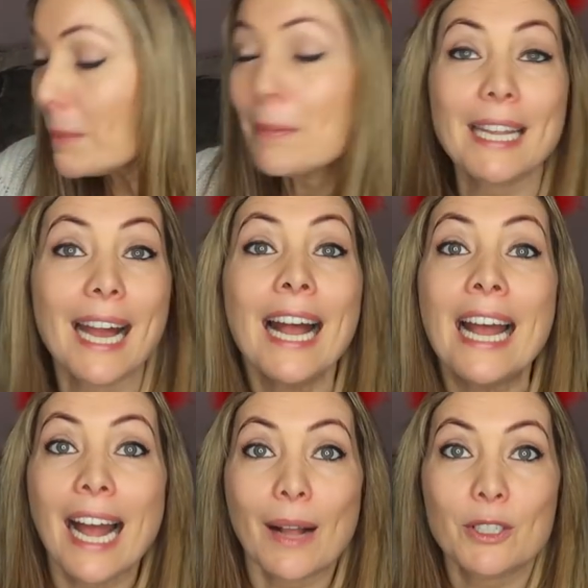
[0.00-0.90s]
But yeah,
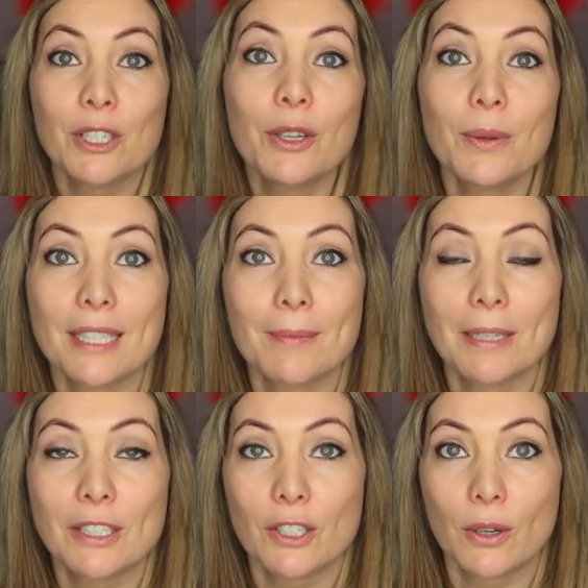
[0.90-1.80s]
I will show you what's in
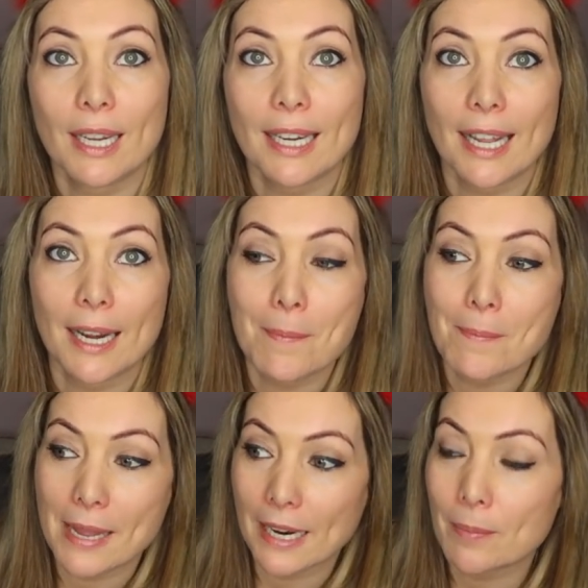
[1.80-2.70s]
my stocking in a
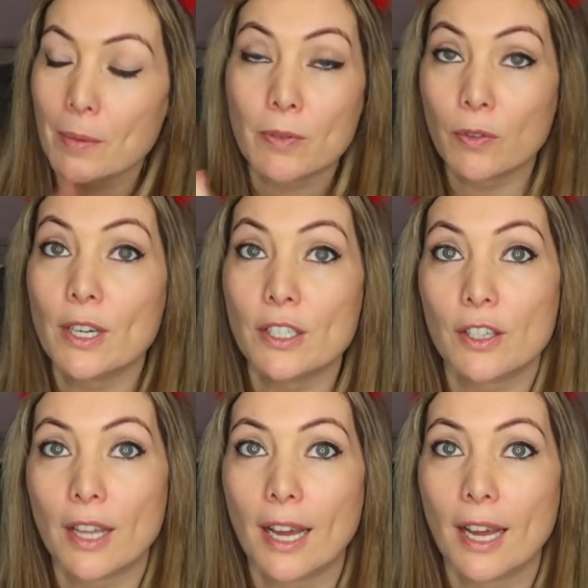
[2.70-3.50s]
minute. But before I do